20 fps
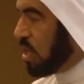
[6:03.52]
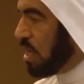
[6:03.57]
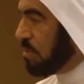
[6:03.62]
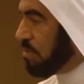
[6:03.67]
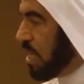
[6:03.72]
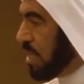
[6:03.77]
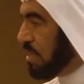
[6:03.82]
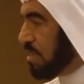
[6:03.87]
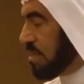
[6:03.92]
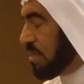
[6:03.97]
So
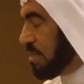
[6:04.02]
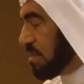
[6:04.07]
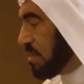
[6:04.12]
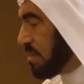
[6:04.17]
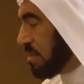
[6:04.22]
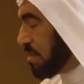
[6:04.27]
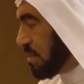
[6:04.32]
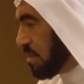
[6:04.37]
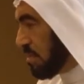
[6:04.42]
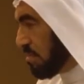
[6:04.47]
a man
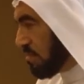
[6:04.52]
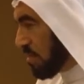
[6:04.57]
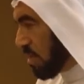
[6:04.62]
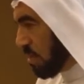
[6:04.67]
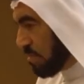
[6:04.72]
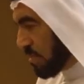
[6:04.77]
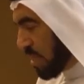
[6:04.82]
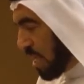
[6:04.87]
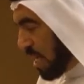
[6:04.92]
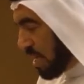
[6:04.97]

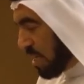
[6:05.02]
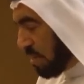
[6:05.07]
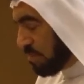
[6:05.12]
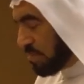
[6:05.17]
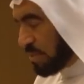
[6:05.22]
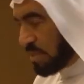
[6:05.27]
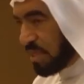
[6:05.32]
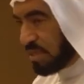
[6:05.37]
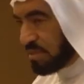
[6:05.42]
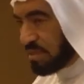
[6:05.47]
from the
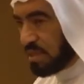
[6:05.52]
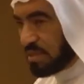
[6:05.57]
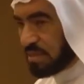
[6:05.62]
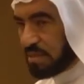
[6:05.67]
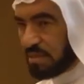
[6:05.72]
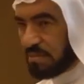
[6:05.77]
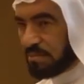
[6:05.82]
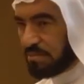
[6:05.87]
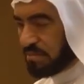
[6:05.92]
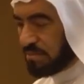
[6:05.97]
Arab
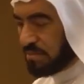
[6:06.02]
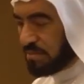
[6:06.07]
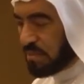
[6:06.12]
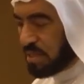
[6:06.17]
countries,